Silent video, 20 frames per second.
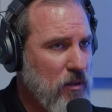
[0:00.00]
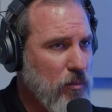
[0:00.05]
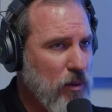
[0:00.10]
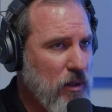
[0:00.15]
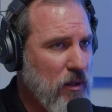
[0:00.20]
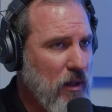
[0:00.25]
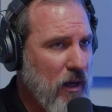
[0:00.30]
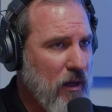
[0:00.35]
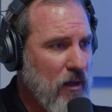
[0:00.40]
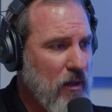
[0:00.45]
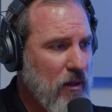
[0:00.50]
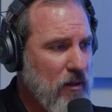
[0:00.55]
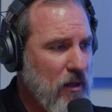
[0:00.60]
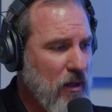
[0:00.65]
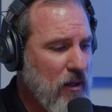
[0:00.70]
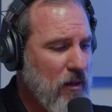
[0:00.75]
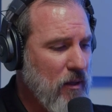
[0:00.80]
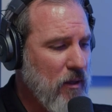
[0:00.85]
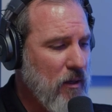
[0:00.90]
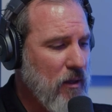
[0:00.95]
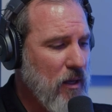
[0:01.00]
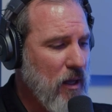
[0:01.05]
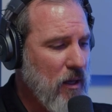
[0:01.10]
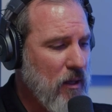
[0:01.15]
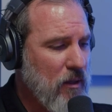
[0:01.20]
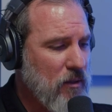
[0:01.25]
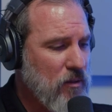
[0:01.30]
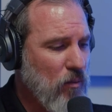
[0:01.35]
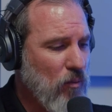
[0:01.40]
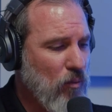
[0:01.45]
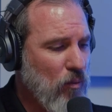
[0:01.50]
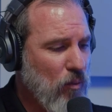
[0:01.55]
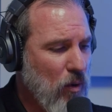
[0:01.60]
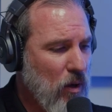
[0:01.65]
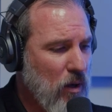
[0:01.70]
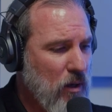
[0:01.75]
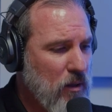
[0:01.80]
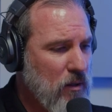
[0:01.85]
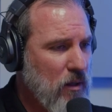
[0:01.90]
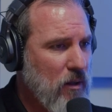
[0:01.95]
but like at the end of the day, it's
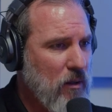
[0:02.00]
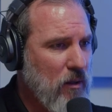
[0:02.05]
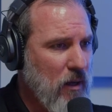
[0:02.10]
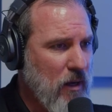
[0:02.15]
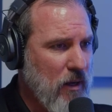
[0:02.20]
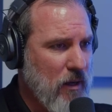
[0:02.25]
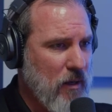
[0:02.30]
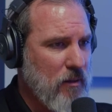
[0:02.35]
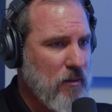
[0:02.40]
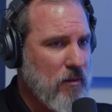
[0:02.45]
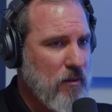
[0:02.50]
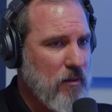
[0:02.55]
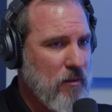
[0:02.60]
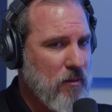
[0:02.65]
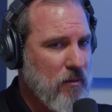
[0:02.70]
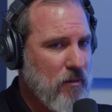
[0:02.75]
1 client.